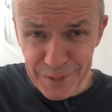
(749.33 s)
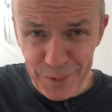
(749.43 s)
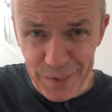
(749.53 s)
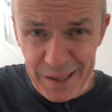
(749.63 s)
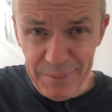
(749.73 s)

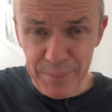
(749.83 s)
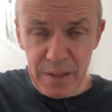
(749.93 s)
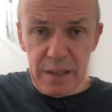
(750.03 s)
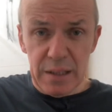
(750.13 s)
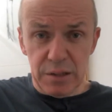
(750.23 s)
Okay,
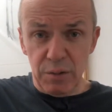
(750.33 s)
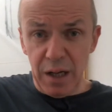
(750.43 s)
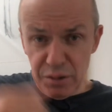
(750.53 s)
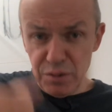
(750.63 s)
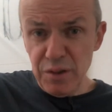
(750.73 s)
so
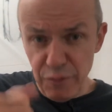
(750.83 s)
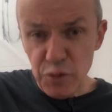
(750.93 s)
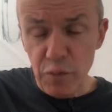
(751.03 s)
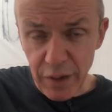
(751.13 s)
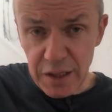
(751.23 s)
I'll do the
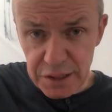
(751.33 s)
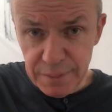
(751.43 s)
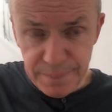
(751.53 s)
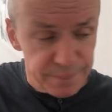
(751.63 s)
full version,